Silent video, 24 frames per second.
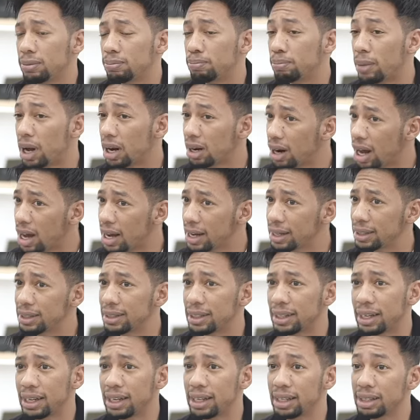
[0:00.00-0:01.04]
My
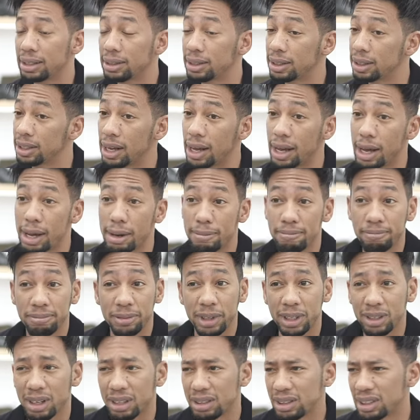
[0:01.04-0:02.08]
likes is, um,
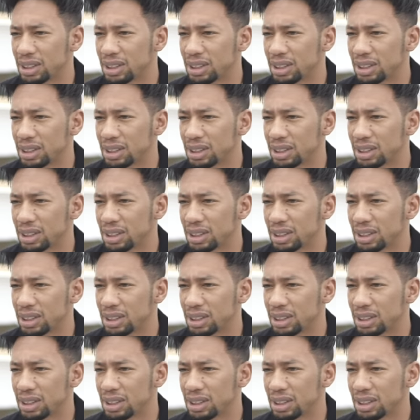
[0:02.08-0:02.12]
you know,